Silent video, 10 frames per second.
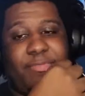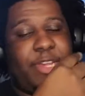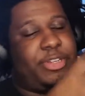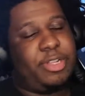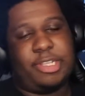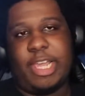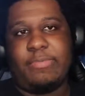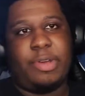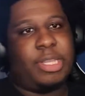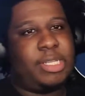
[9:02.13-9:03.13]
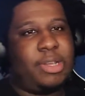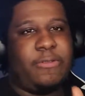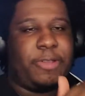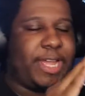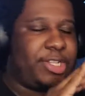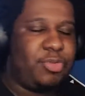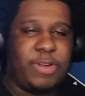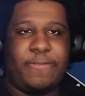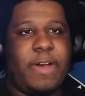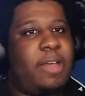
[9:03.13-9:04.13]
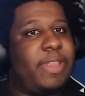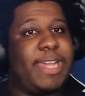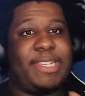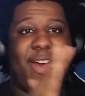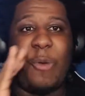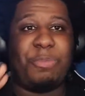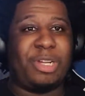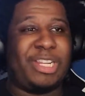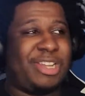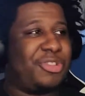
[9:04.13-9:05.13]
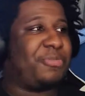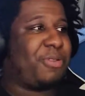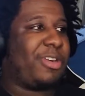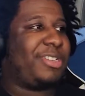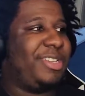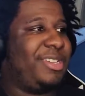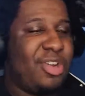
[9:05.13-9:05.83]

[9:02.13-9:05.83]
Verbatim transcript: make sure y'all hit the like button. It's good for like 25 likes, and I'll upload another part to this.